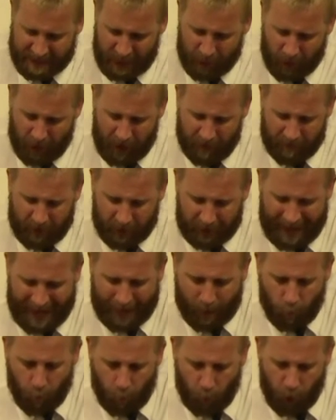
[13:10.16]
thereof are
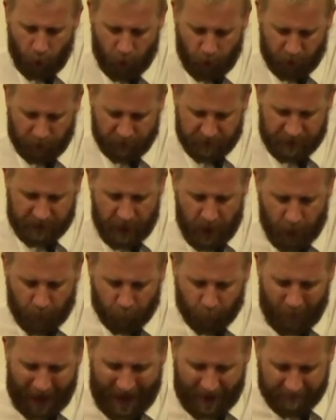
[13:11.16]
like wolves
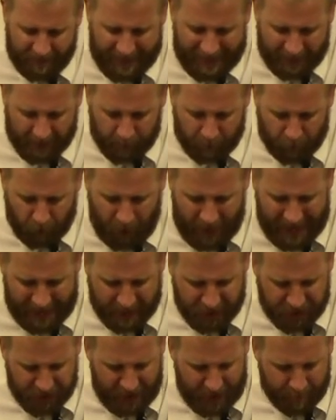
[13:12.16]
ravening the prey
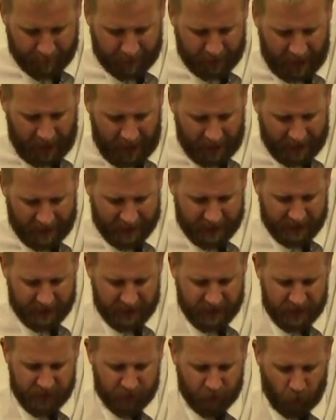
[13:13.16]
to shed blood and to
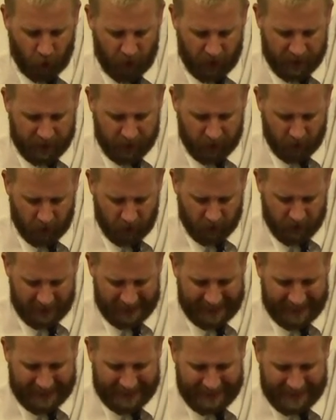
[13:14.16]
destroy souls to
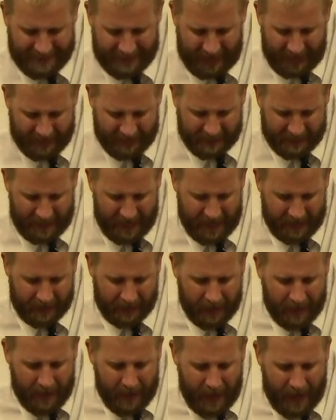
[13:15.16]
get dishonest gain.
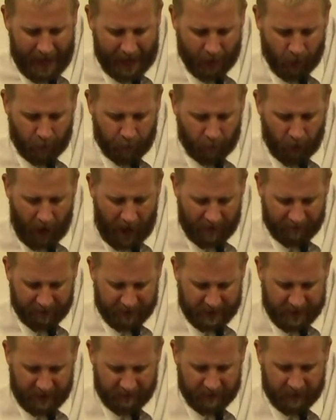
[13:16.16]
And her
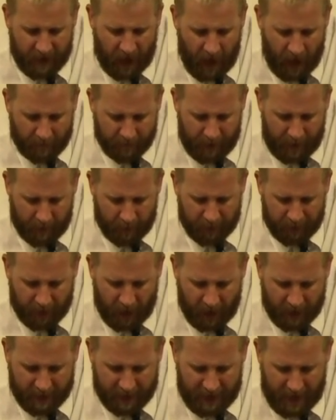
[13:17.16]
prophets have daubed them with
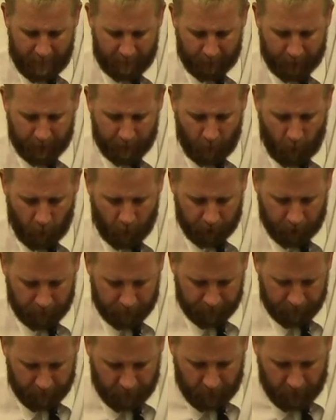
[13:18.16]
untempered
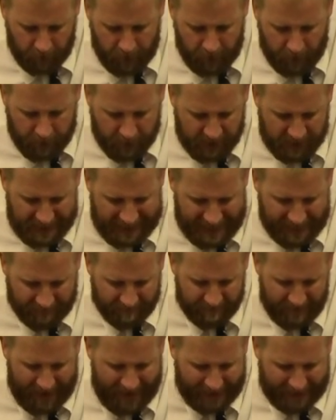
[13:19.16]
mortar,
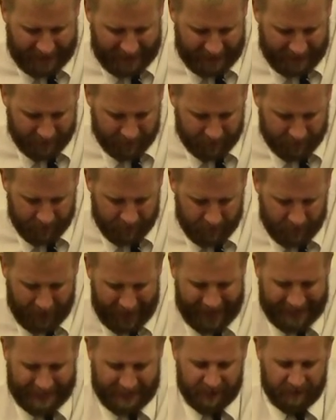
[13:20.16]
seeing vanity
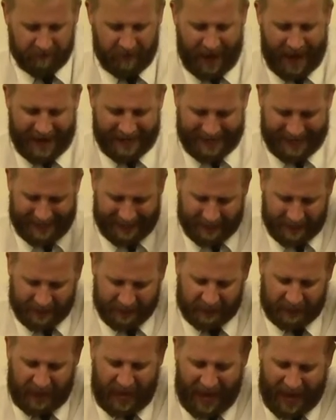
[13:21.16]
and divining
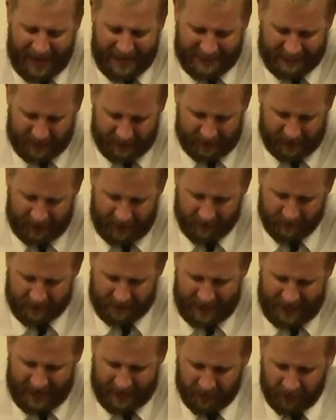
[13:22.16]
lies unto them,
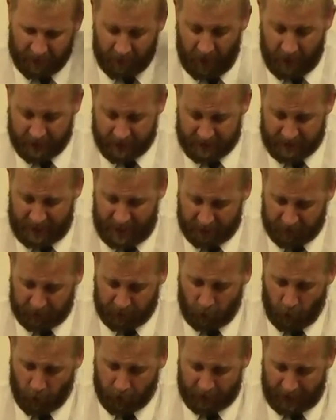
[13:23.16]
saying, Thus saith the
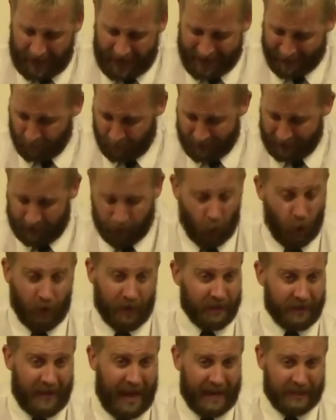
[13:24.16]
Lord God, when the Lord
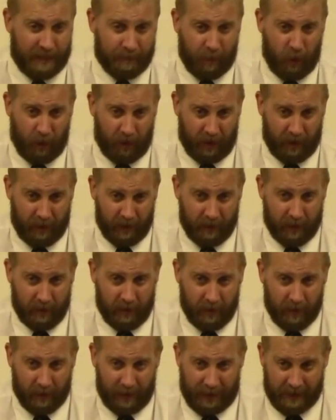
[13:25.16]
hath not spoken.
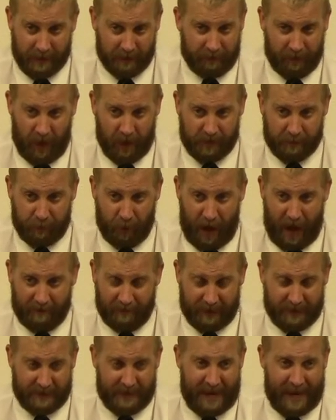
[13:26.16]
That's a false
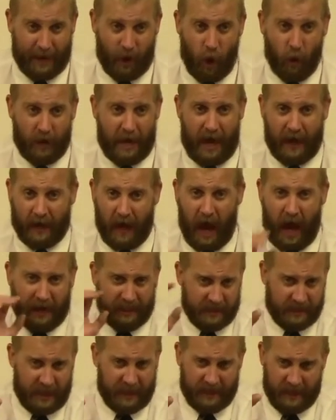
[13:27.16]
prophet saying, oh yeah,
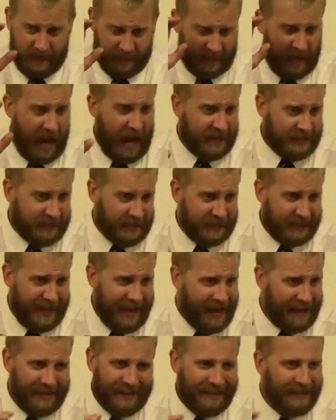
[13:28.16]
God said this, God said
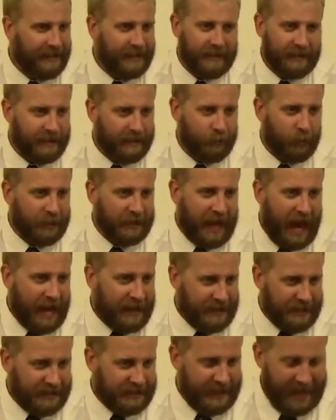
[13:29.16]
that when God
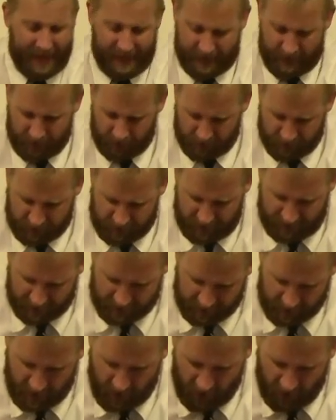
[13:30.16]
didn't say any of those things.